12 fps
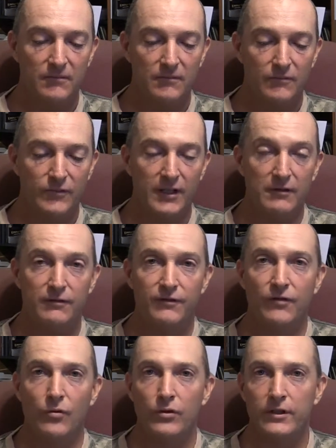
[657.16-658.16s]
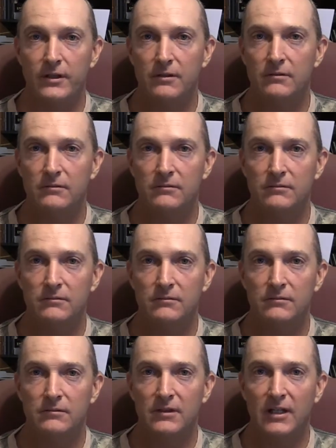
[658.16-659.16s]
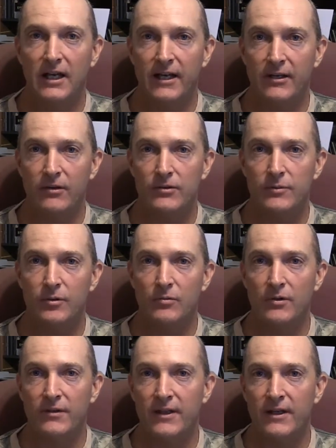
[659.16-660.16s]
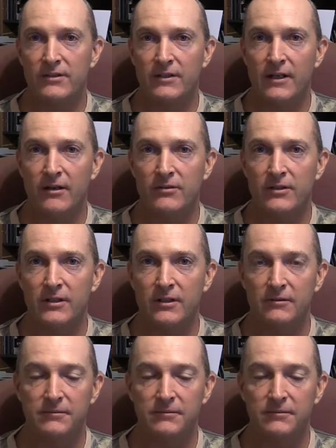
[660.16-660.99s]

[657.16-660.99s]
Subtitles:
We had 40 coyotes per 1,000 hours hunted.